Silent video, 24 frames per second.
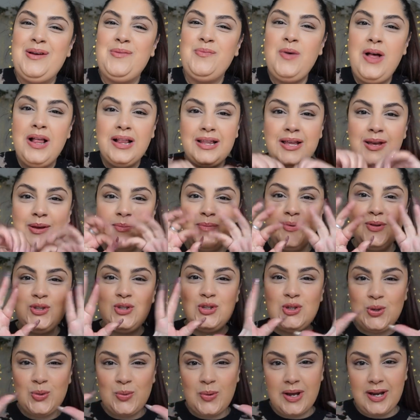Welcome
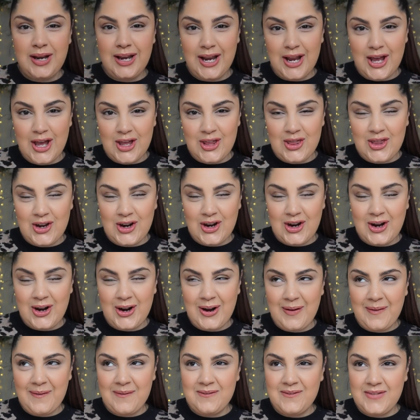to
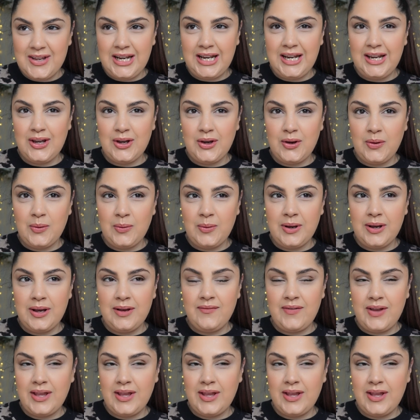another video.